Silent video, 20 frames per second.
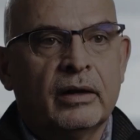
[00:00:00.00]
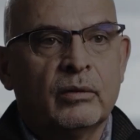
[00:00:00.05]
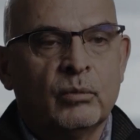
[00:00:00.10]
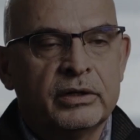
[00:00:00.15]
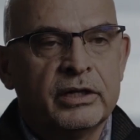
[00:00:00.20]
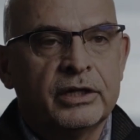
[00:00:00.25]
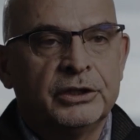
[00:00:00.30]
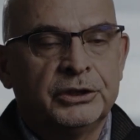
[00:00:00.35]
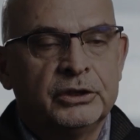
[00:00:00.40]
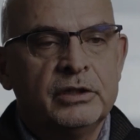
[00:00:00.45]
and
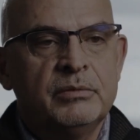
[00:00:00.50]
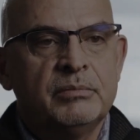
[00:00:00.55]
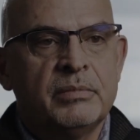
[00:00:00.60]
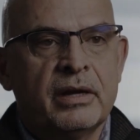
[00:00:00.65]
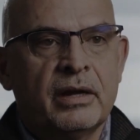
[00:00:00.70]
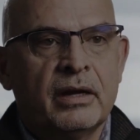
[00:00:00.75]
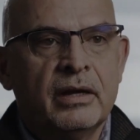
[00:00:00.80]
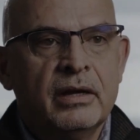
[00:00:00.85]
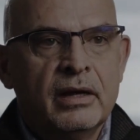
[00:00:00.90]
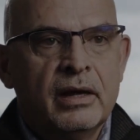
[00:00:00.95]
what they should
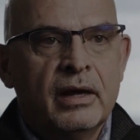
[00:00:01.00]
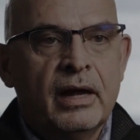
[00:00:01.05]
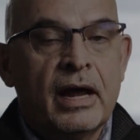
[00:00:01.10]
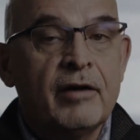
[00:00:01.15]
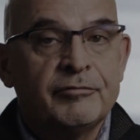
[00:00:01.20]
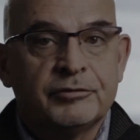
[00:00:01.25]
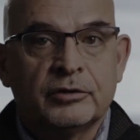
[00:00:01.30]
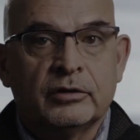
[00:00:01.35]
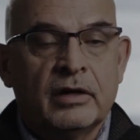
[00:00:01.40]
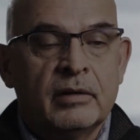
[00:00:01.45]
be
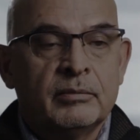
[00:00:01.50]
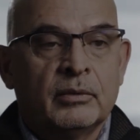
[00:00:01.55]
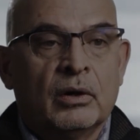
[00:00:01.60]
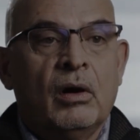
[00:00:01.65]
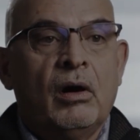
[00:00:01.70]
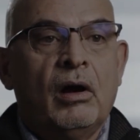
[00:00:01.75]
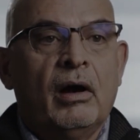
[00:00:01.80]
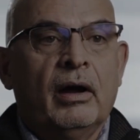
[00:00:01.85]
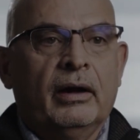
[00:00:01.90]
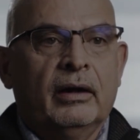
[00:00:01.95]
after I'm
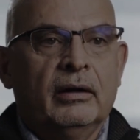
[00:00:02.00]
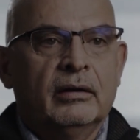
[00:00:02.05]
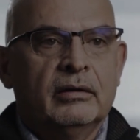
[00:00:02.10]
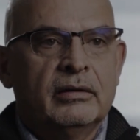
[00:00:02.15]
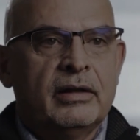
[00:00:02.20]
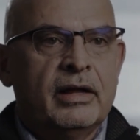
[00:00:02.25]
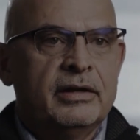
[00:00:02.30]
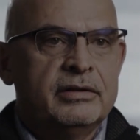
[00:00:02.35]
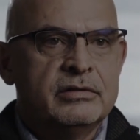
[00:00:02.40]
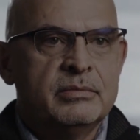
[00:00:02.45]
gone,
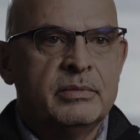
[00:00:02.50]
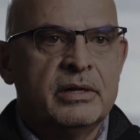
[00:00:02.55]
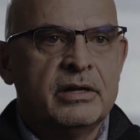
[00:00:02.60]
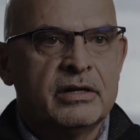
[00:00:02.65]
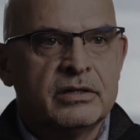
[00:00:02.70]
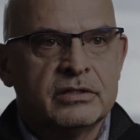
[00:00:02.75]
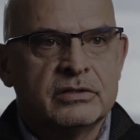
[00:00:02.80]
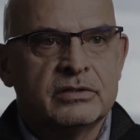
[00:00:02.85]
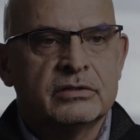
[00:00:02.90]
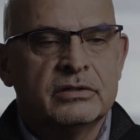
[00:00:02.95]
that to me
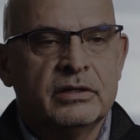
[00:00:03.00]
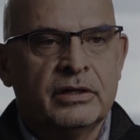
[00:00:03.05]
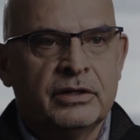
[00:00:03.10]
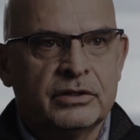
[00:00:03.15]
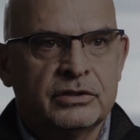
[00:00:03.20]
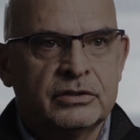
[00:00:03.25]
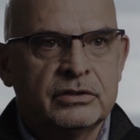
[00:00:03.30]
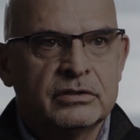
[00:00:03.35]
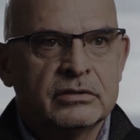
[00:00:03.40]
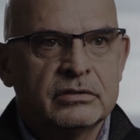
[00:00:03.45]

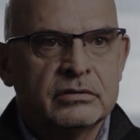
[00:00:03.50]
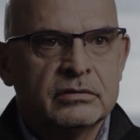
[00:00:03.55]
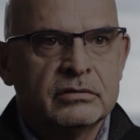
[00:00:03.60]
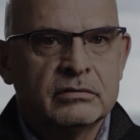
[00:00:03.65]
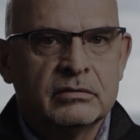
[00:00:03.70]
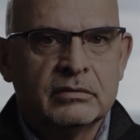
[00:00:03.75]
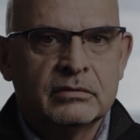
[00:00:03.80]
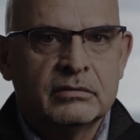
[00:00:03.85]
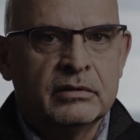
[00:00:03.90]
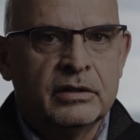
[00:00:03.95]
is
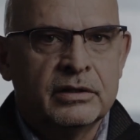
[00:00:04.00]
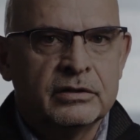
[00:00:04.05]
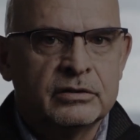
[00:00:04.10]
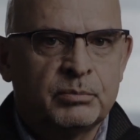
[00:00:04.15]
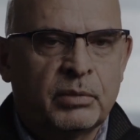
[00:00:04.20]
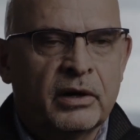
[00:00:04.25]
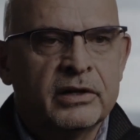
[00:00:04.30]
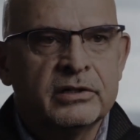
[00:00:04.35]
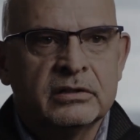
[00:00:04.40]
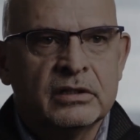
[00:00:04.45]

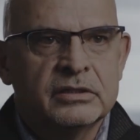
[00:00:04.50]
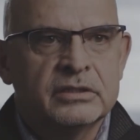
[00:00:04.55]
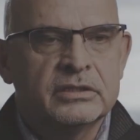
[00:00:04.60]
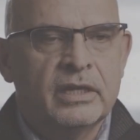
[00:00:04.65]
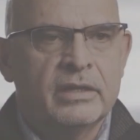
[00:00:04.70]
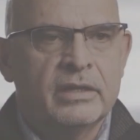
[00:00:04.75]
priceless,